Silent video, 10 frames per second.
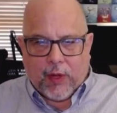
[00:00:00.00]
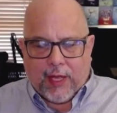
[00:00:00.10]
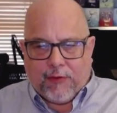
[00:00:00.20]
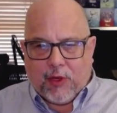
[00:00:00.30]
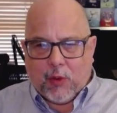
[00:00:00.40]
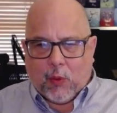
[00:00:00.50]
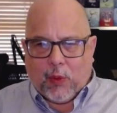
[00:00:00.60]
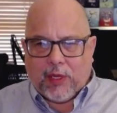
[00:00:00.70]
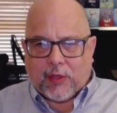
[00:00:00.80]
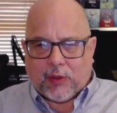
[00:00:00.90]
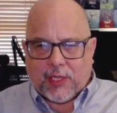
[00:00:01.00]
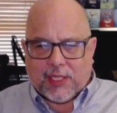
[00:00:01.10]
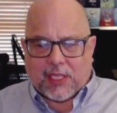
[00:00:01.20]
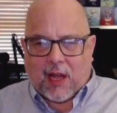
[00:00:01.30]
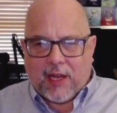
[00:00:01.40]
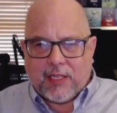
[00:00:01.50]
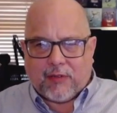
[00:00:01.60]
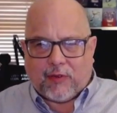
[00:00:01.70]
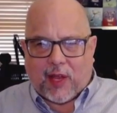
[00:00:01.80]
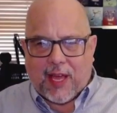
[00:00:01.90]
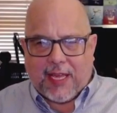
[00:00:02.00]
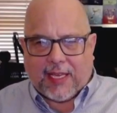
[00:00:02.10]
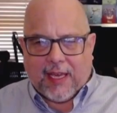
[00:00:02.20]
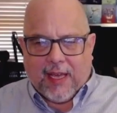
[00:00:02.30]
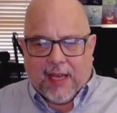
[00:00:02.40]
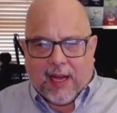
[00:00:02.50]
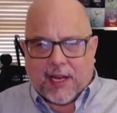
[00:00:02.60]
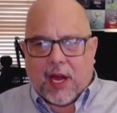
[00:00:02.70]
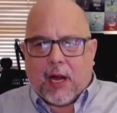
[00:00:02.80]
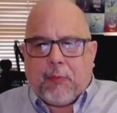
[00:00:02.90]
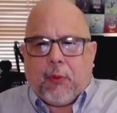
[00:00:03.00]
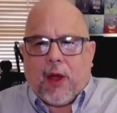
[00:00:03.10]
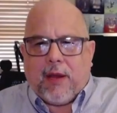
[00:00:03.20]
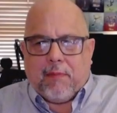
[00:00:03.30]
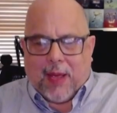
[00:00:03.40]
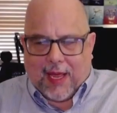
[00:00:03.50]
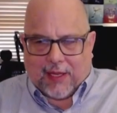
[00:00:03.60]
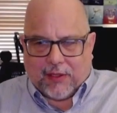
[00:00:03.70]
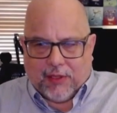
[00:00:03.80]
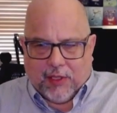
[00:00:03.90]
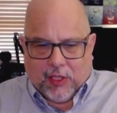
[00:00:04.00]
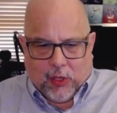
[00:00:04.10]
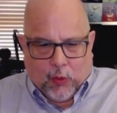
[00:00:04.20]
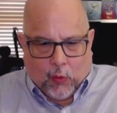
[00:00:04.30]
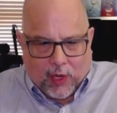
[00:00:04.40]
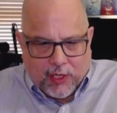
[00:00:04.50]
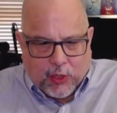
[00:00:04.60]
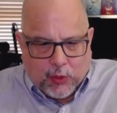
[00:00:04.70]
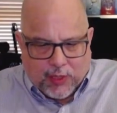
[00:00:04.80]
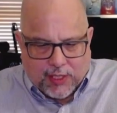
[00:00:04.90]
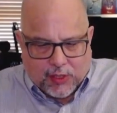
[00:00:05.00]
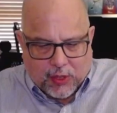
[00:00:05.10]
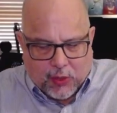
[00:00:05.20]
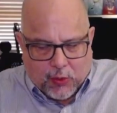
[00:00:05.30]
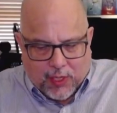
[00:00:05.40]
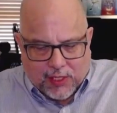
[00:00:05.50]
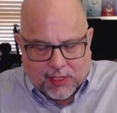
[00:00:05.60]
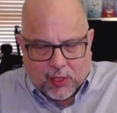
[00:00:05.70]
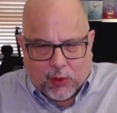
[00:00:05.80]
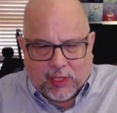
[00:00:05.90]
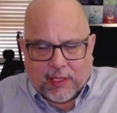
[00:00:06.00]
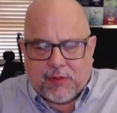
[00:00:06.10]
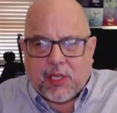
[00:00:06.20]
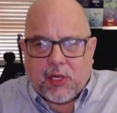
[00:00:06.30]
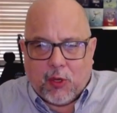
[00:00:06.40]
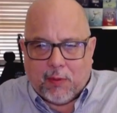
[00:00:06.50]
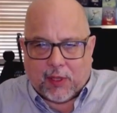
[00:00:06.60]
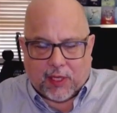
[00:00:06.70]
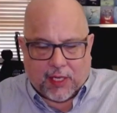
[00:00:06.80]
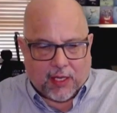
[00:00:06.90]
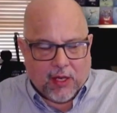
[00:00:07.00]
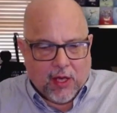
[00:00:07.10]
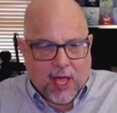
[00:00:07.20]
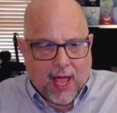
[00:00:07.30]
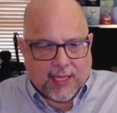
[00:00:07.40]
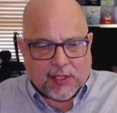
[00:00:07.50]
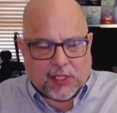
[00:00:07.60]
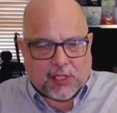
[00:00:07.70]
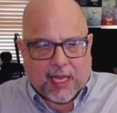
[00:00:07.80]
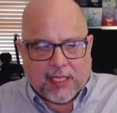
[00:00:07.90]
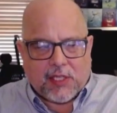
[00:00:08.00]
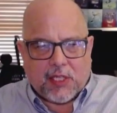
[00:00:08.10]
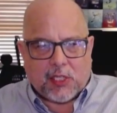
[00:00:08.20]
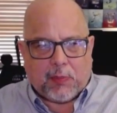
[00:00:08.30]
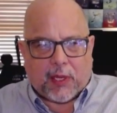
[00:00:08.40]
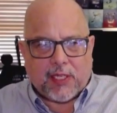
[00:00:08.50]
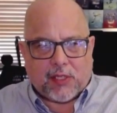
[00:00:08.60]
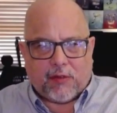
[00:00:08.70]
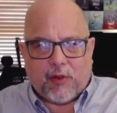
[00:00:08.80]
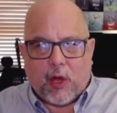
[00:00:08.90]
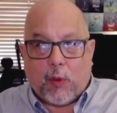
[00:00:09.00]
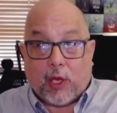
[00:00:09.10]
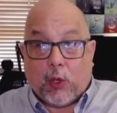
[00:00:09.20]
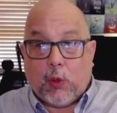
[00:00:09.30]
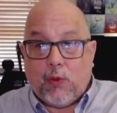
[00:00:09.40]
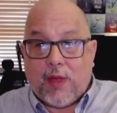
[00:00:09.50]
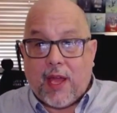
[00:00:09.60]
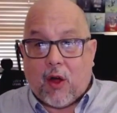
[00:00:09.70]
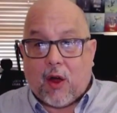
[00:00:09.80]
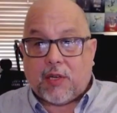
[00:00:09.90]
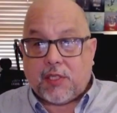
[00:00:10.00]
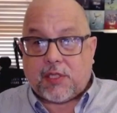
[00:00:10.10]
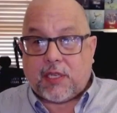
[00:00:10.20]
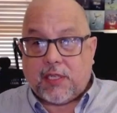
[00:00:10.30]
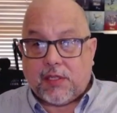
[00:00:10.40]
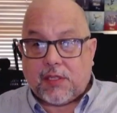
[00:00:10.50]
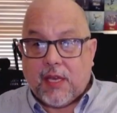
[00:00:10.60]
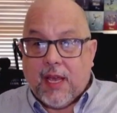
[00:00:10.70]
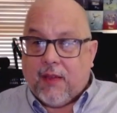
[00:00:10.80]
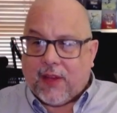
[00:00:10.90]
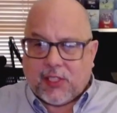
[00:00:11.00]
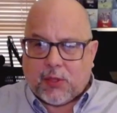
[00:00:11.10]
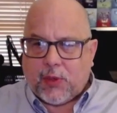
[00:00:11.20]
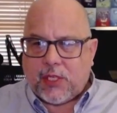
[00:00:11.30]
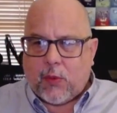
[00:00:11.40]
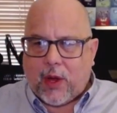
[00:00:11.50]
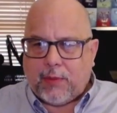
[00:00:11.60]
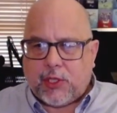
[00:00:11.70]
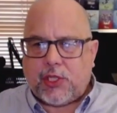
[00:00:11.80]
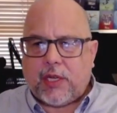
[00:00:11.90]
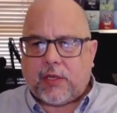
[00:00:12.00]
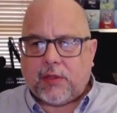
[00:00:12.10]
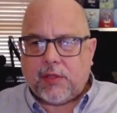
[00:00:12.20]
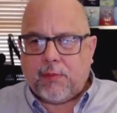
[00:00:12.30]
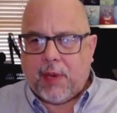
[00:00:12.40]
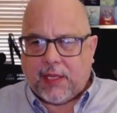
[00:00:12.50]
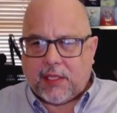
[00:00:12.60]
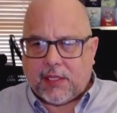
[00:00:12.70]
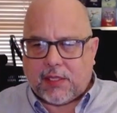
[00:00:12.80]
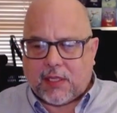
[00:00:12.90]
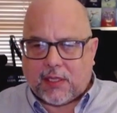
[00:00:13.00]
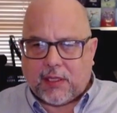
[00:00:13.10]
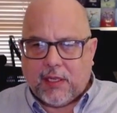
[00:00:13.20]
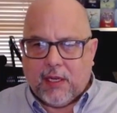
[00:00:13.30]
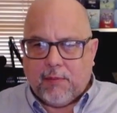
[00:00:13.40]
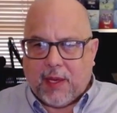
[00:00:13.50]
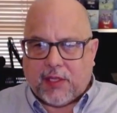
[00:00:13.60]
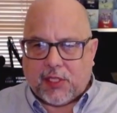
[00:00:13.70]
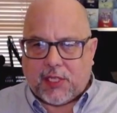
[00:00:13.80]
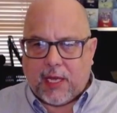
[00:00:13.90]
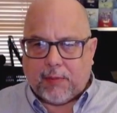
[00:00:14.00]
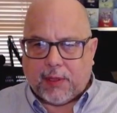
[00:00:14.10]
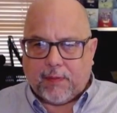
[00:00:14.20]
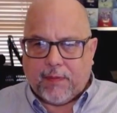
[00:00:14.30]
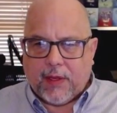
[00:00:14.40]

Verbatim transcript: if you will, it's kind of like an upright man, one who has who has who lives in humility and stands in this place of knowing who they are as sons. That's the reason why Michelle made this uh, made this statement.